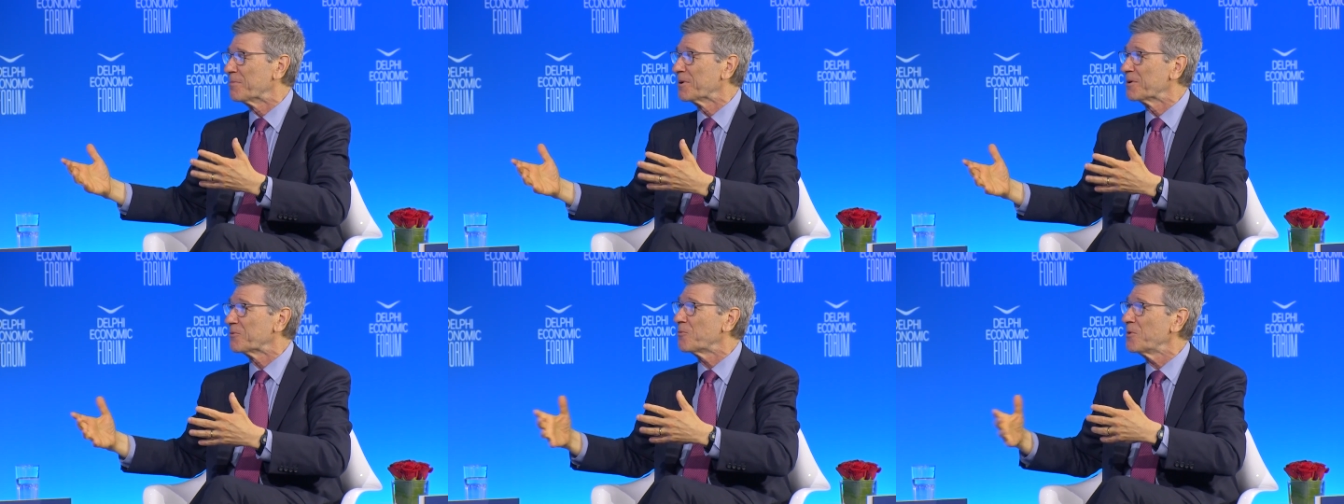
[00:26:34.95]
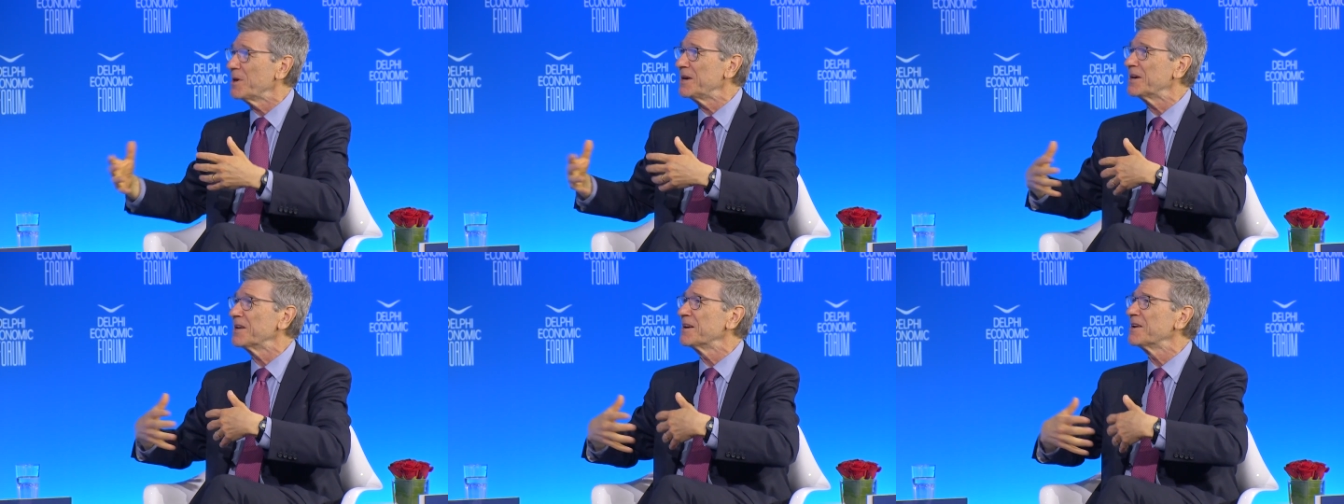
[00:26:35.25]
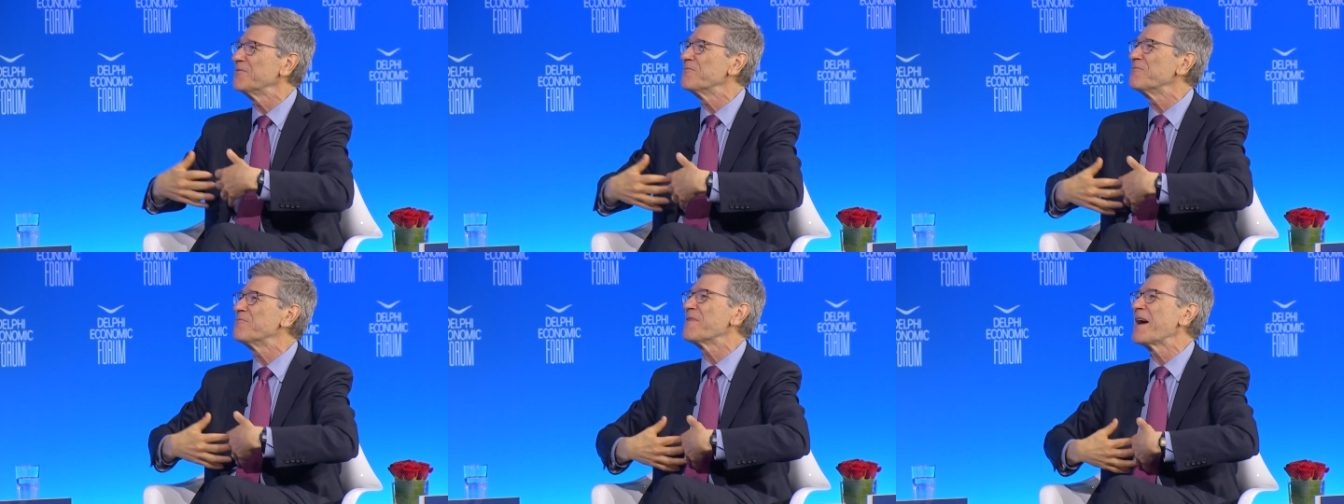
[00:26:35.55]
but we can
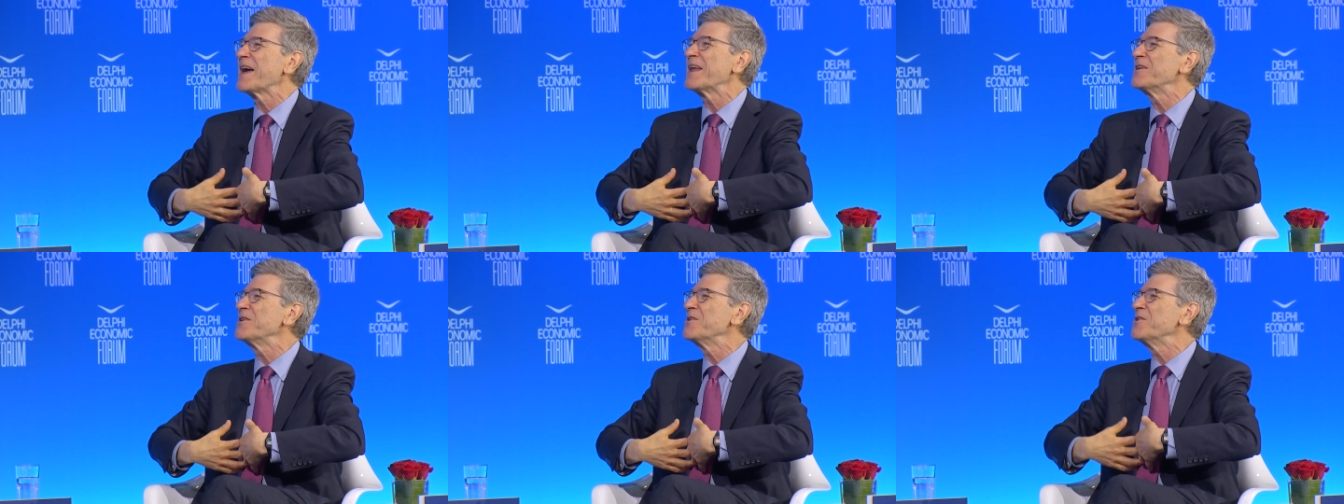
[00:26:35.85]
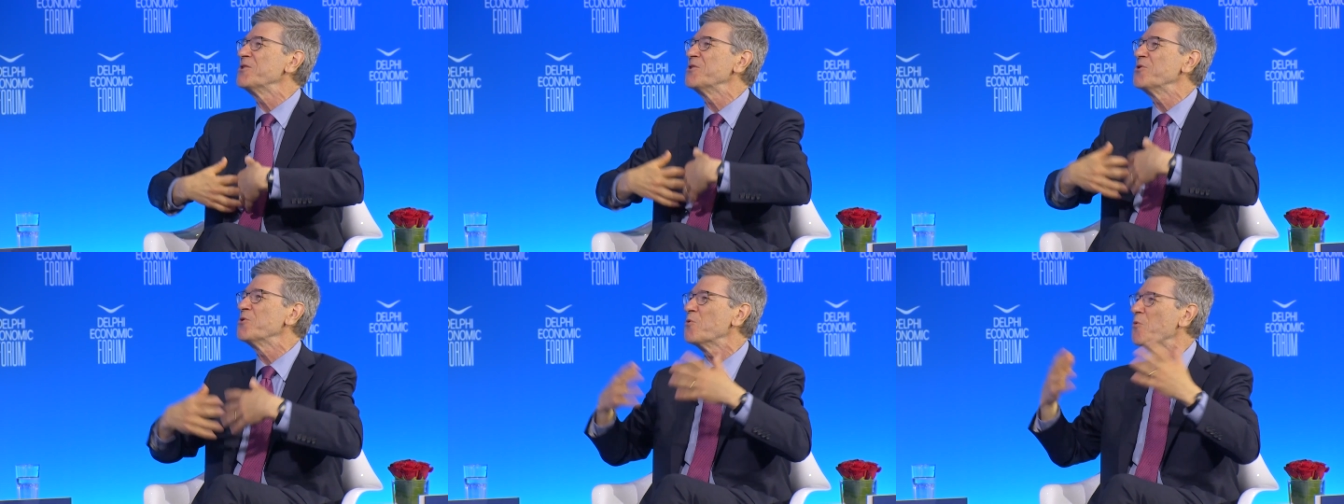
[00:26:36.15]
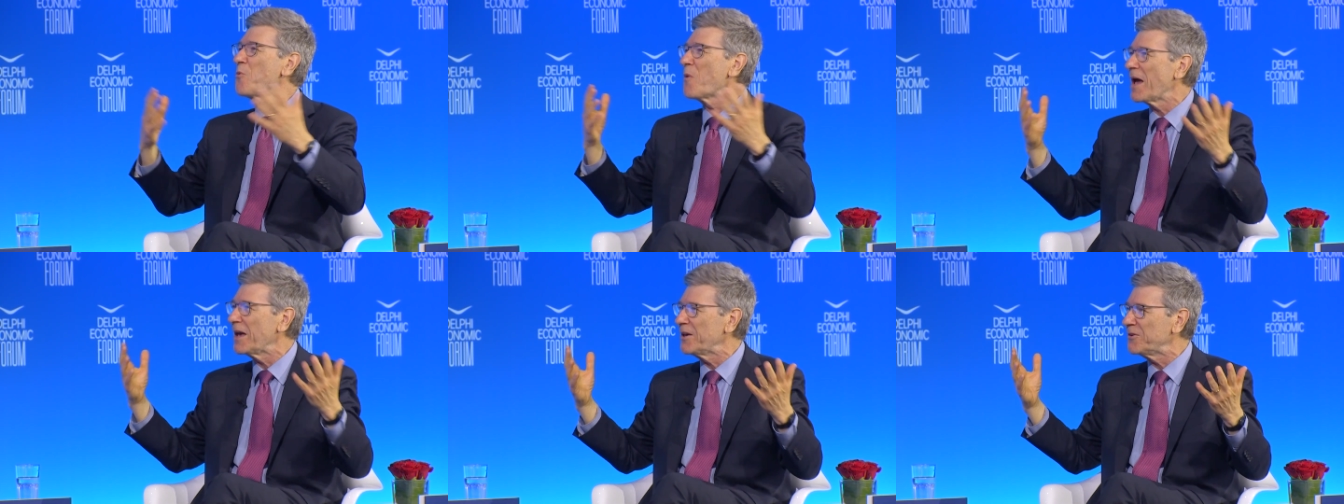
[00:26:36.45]
invent new
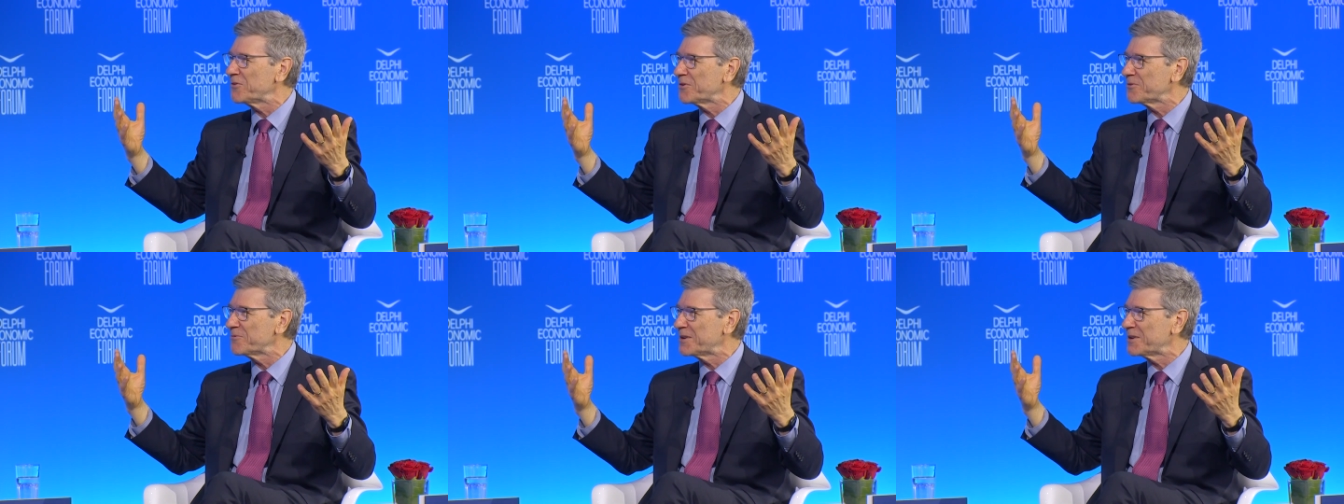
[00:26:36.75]
ways okay.